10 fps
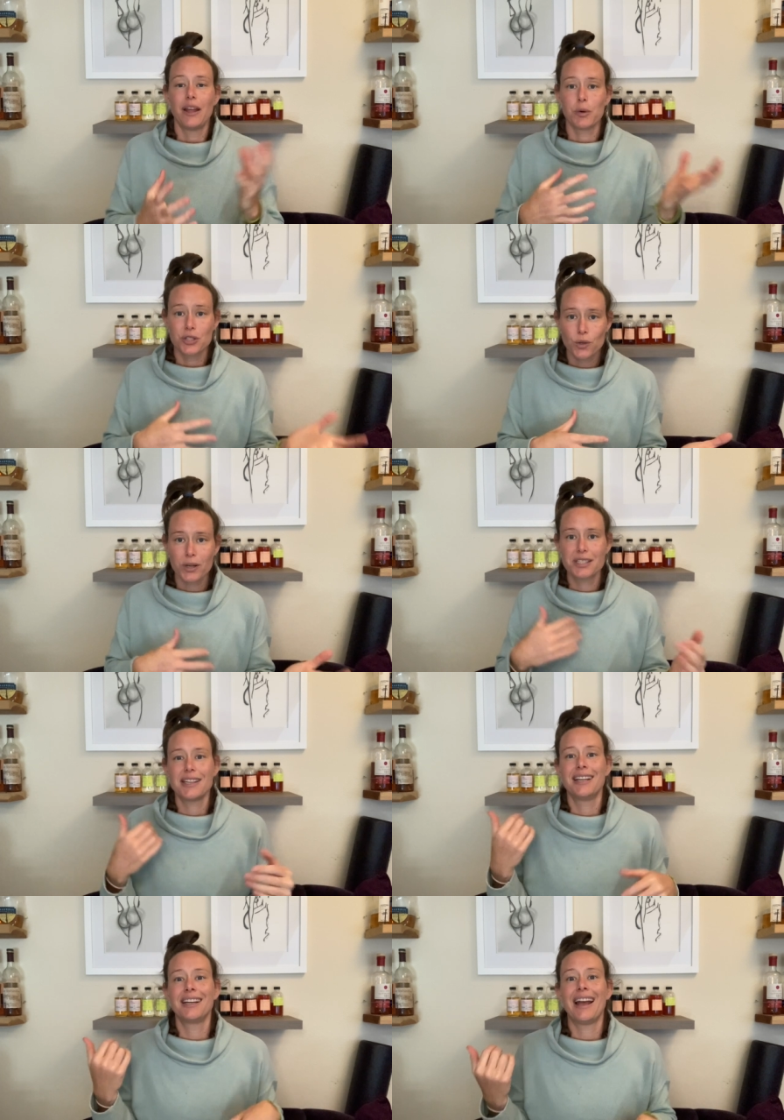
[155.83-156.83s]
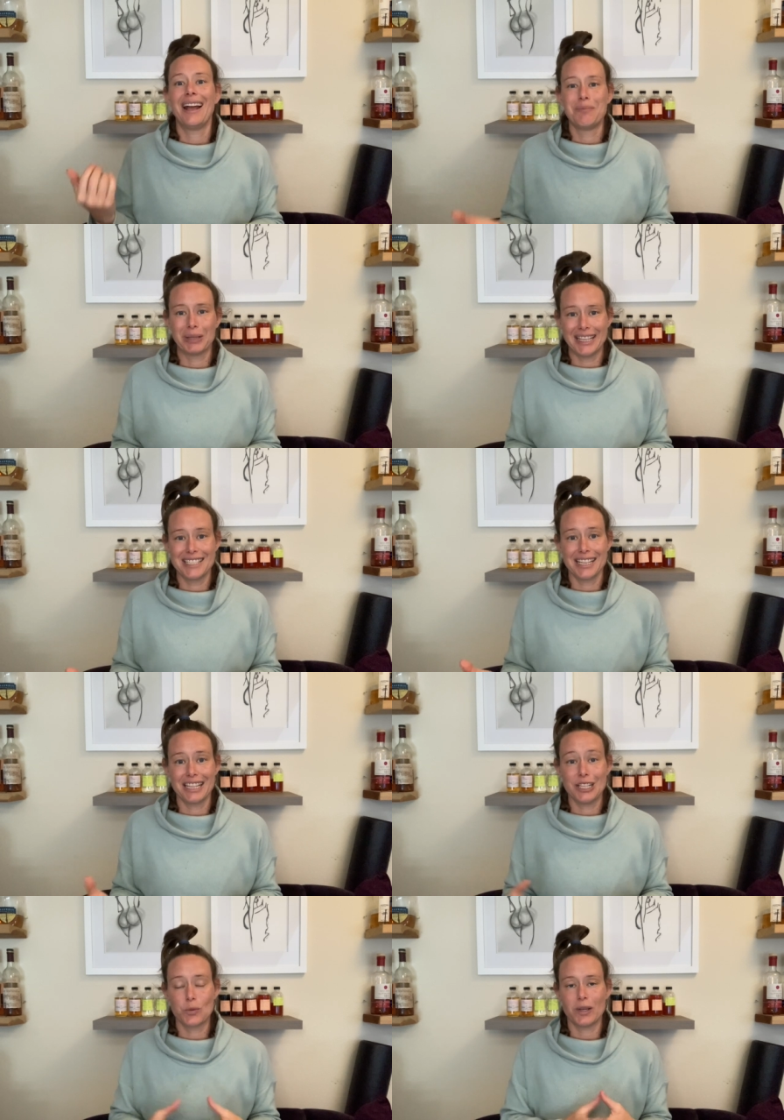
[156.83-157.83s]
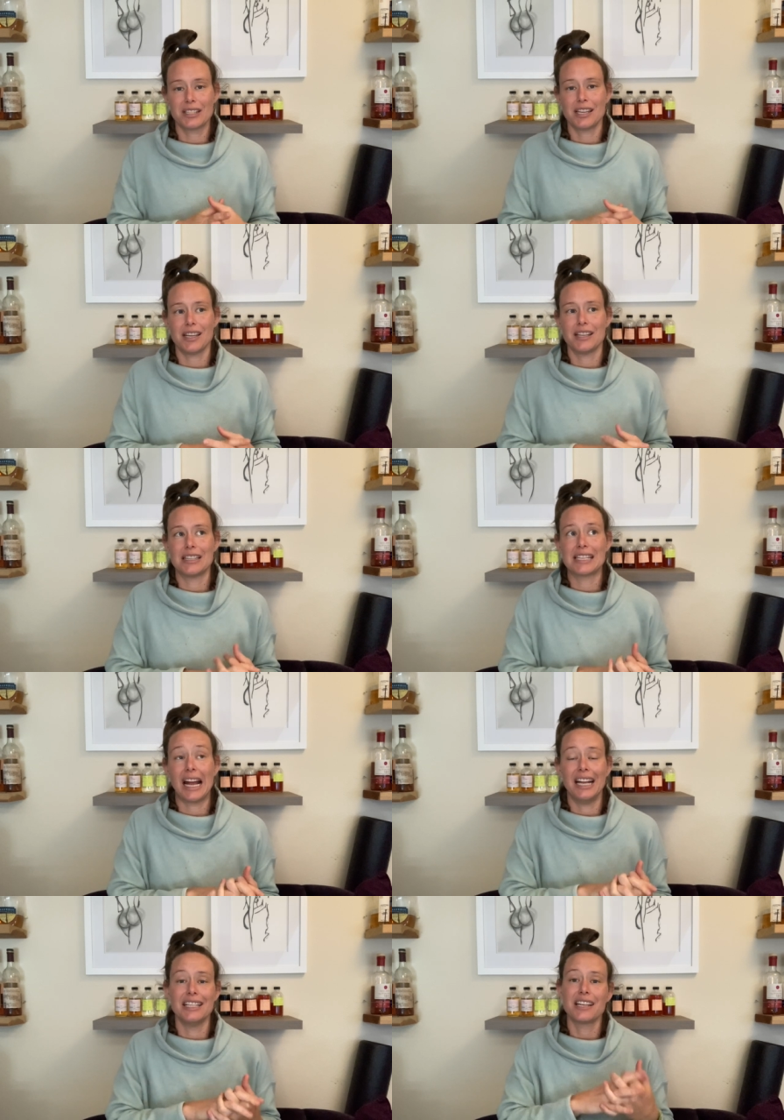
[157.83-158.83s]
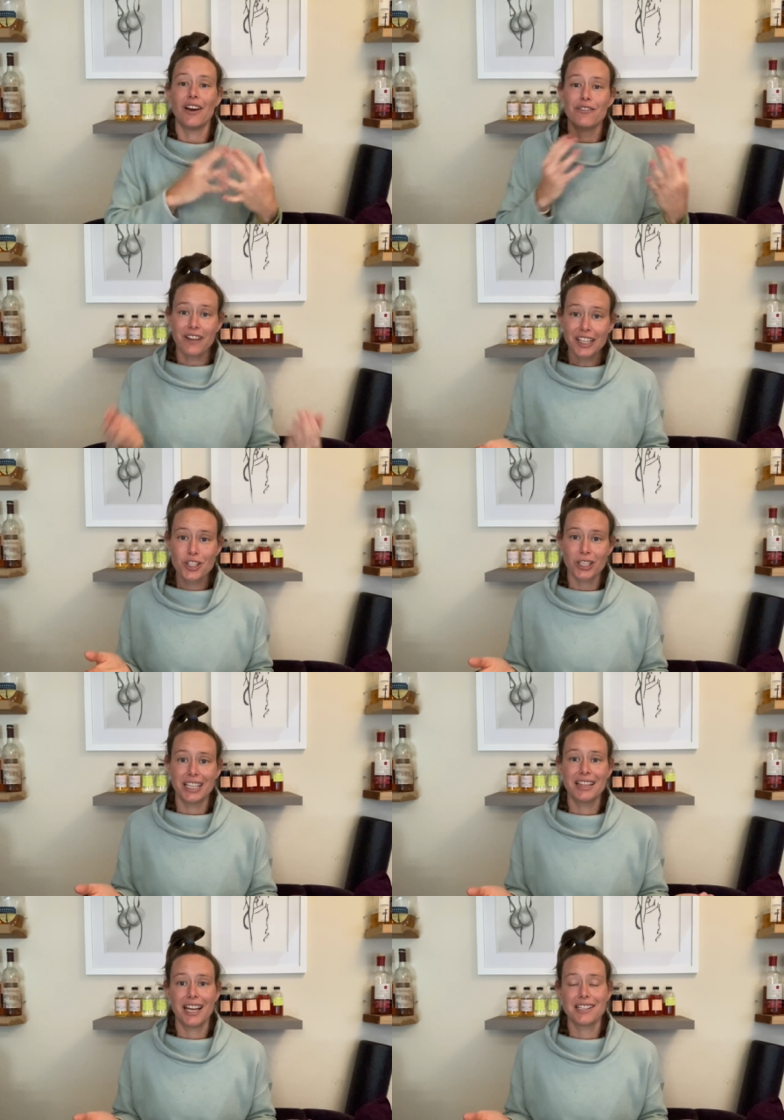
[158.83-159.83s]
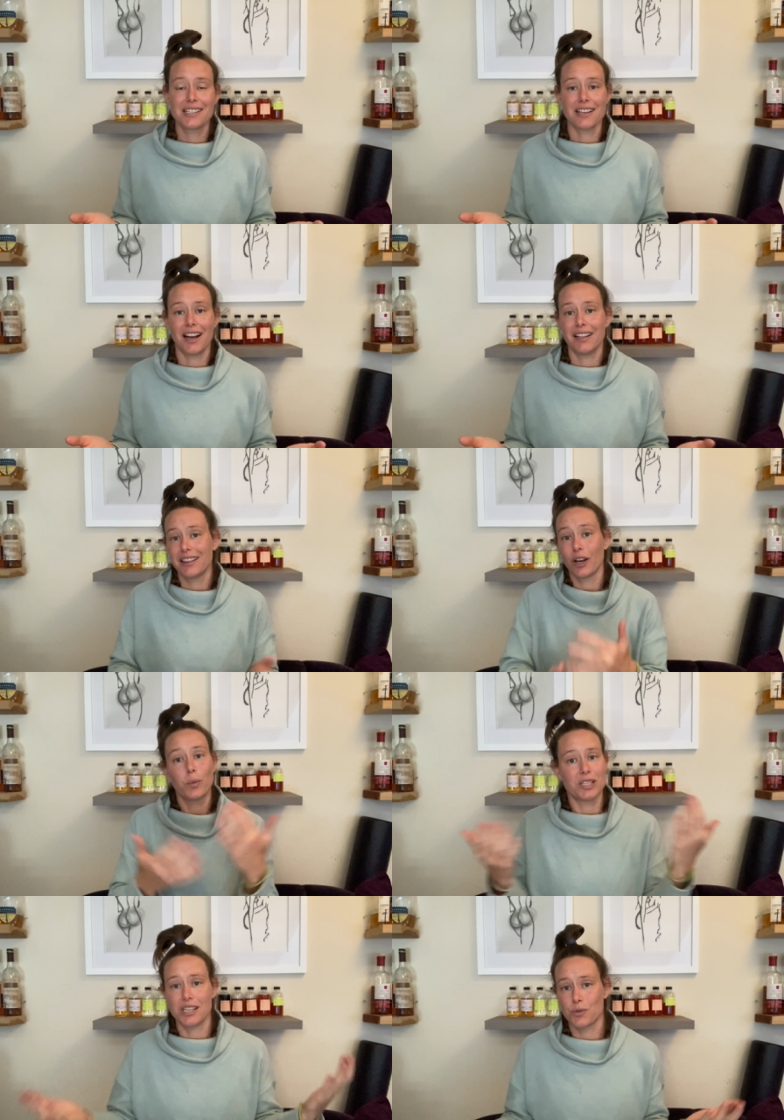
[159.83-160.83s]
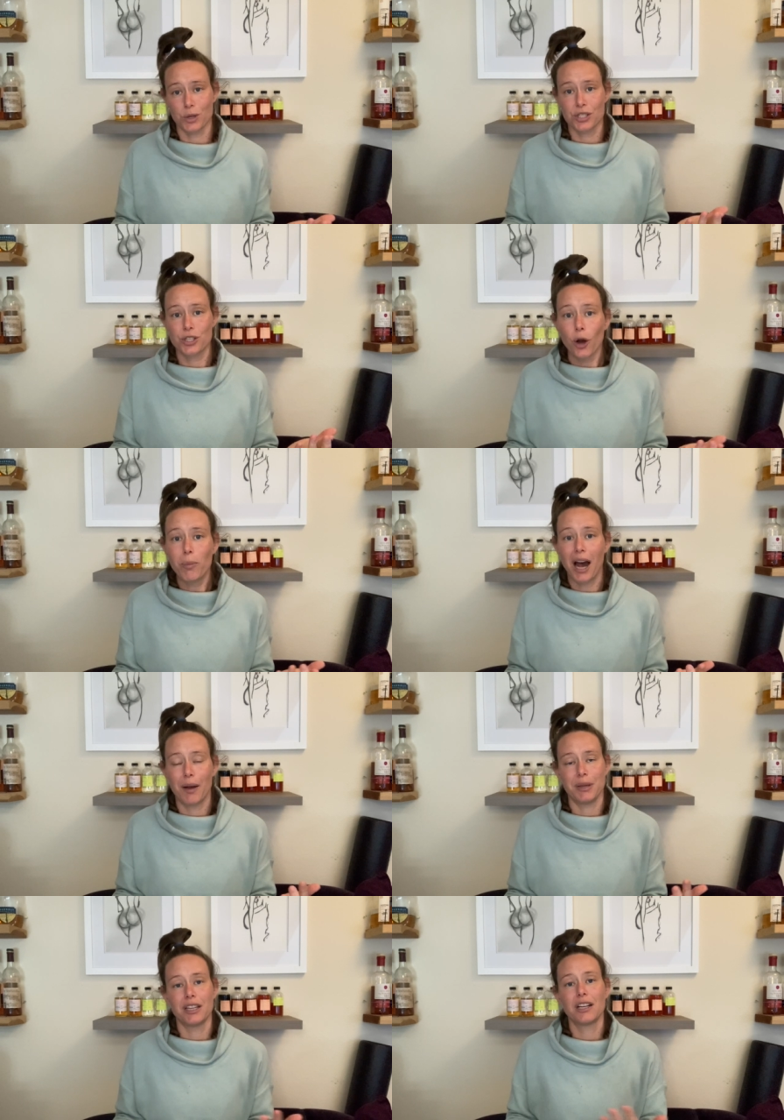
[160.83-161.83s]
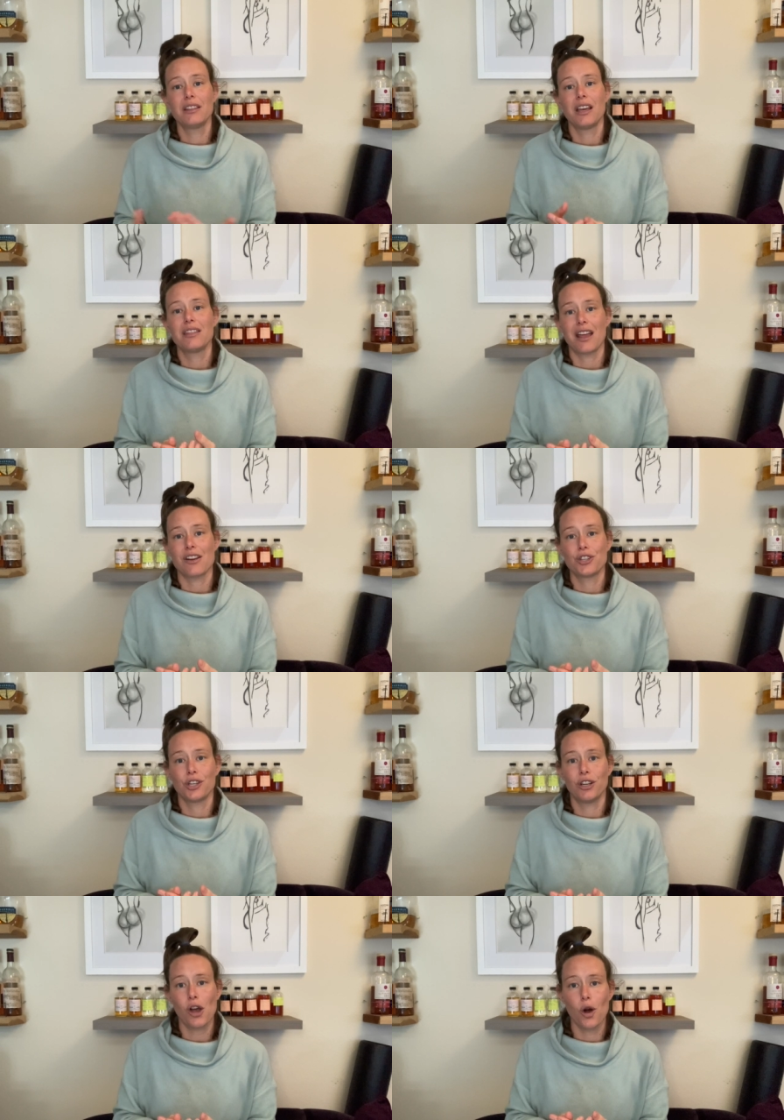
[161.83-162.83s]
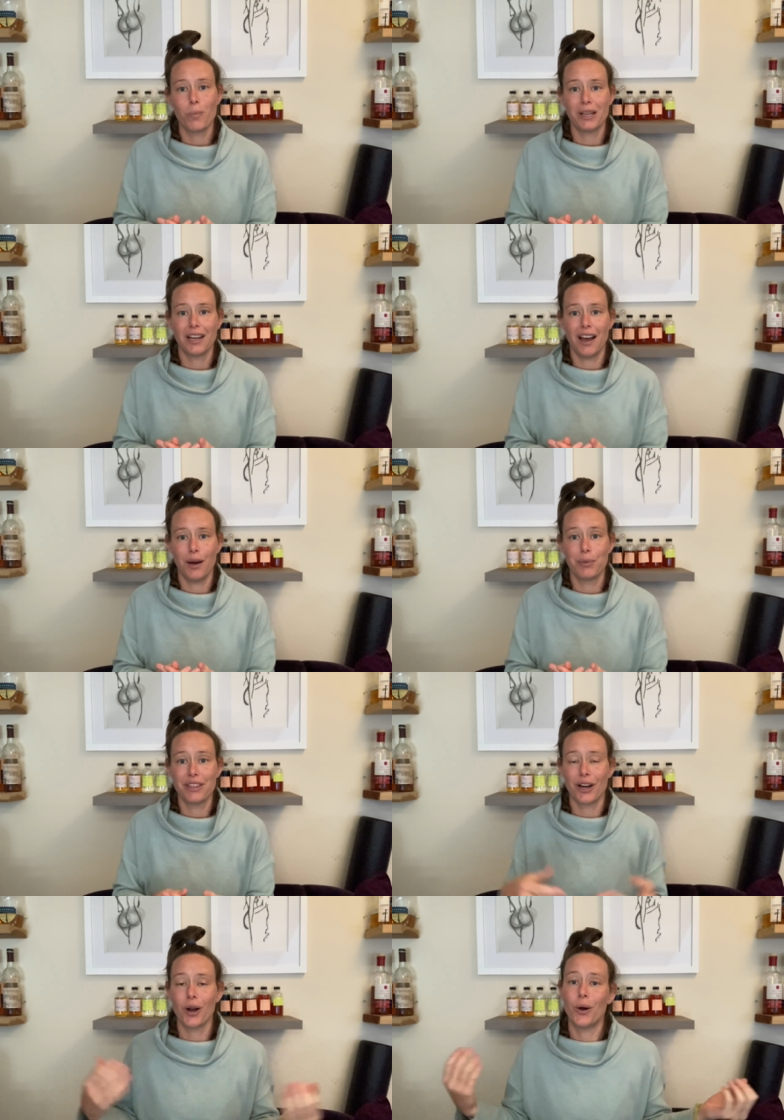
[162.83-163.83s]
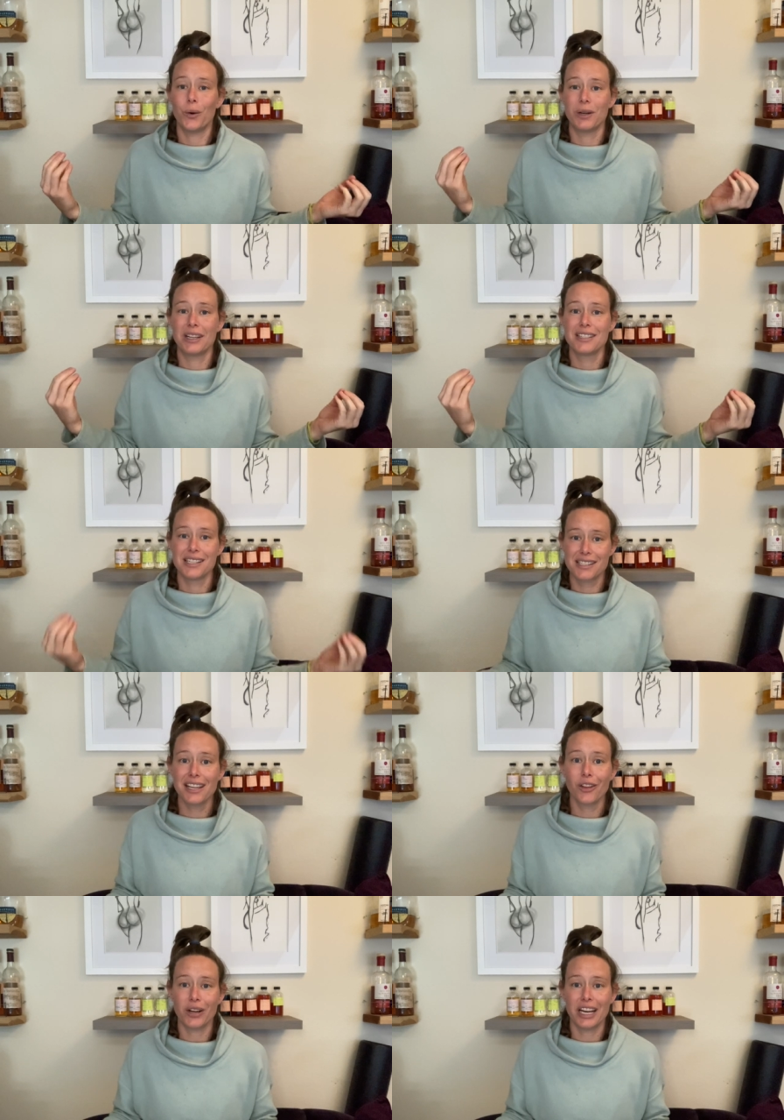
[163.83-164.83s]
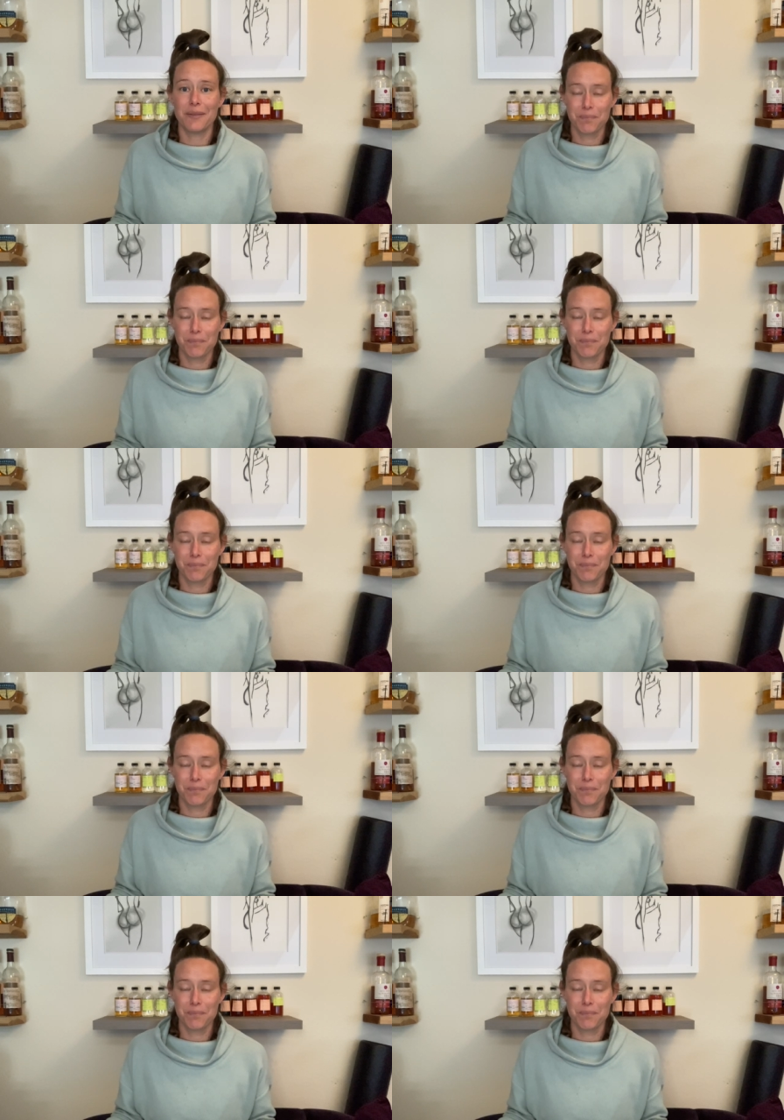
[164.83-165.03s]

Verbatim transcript: They were sourcing and blending these whiskeys, and eventually they decided their whiskeys were so popular that they should open up their own distillery.